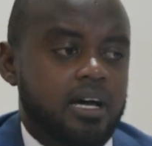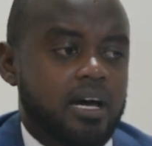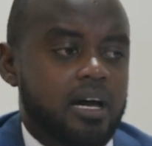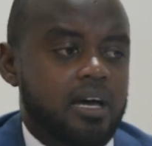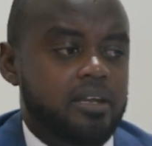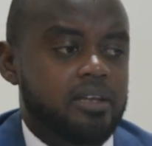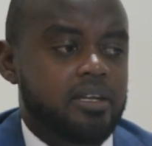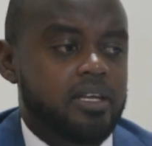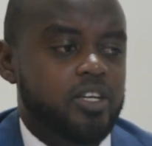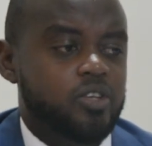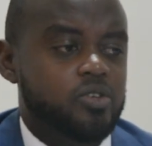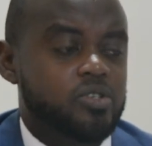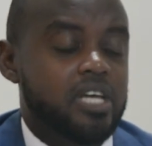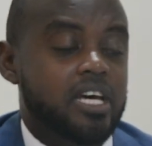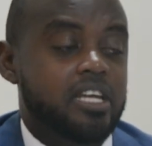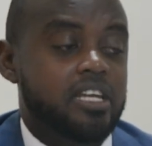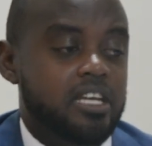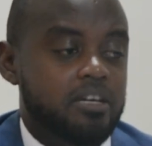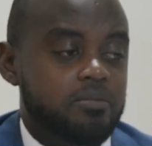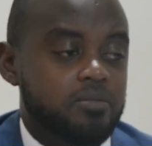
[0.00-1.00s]
and a
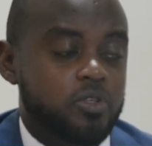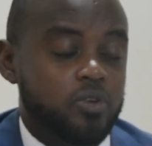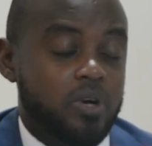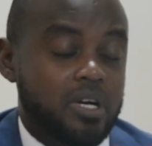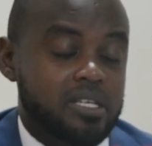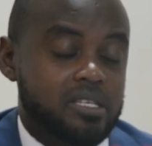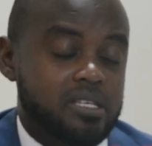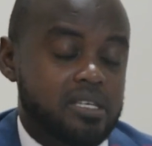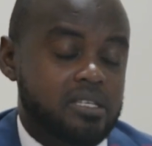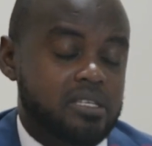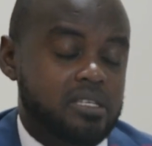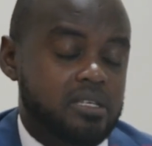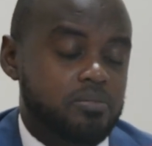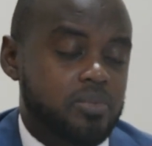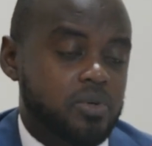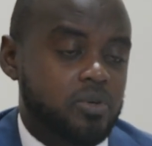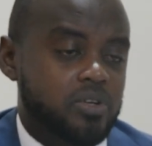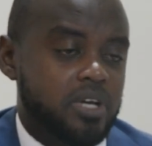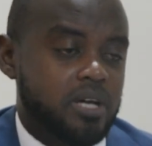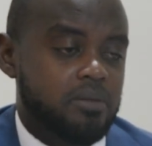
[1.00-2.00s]
username to access the
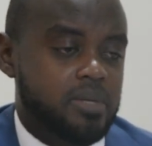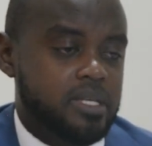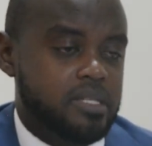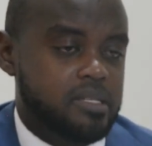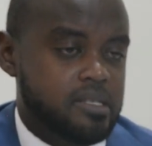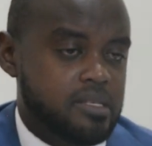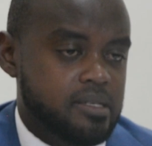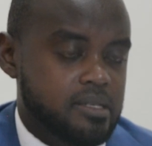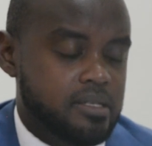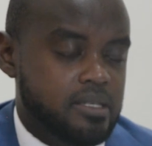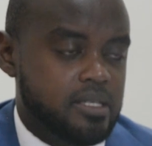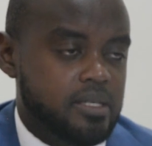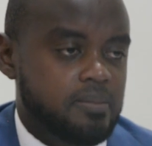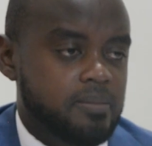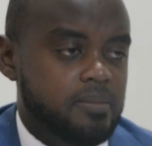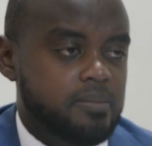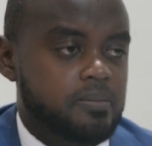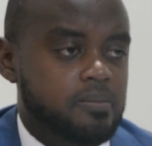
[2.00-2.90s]
procurement system.